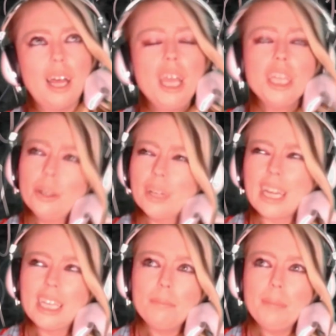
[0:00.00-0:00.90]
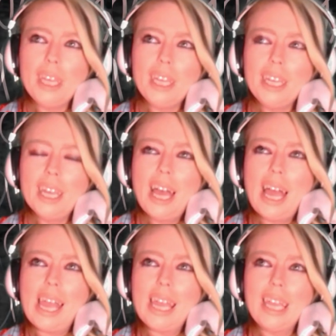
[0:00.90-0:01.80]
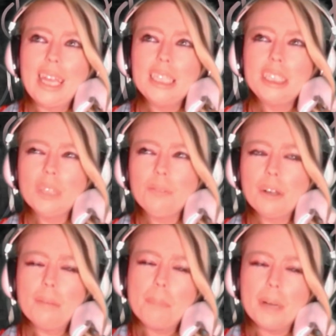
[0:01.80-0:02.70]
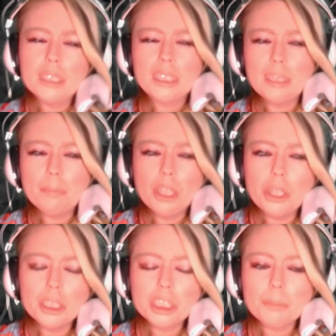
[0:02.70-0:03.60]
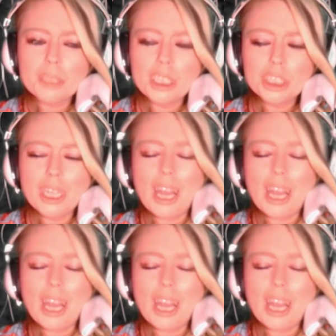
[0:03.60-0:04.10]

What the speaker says: know, it kind of gave me a different but similar interpretation.